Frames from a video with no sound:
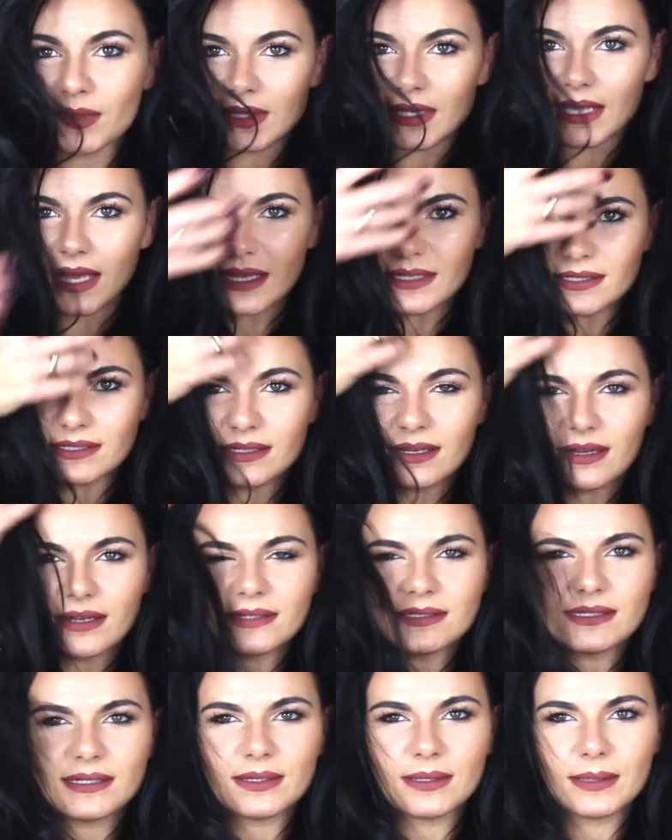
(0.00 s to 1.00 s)
It adds a
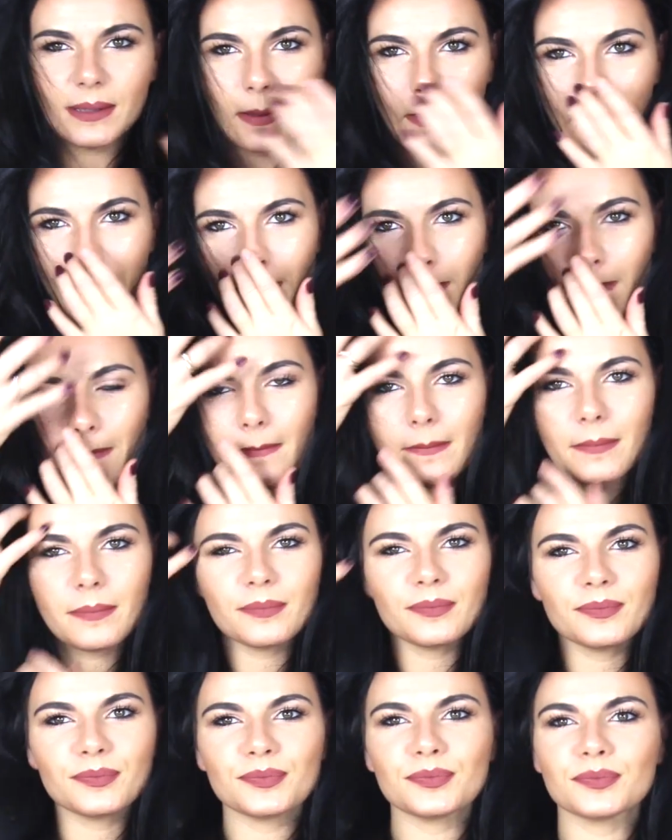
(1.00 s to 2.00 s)
nice little
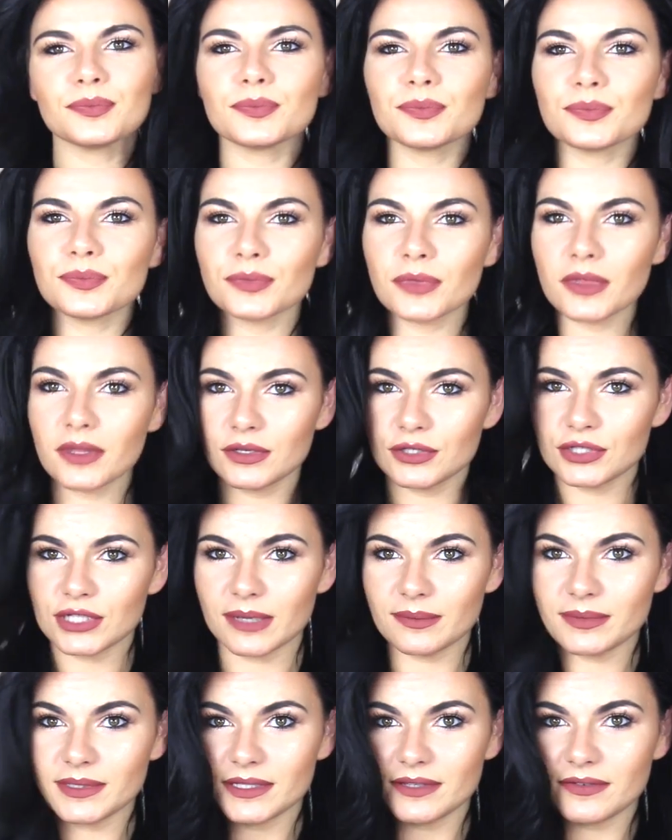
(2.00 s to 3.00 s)

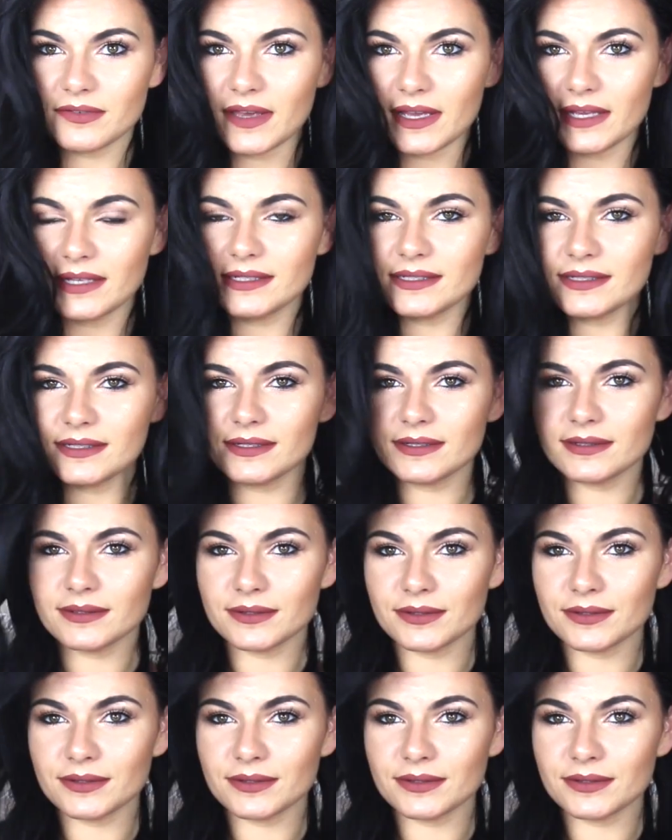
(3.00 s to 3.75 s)
shape to the face.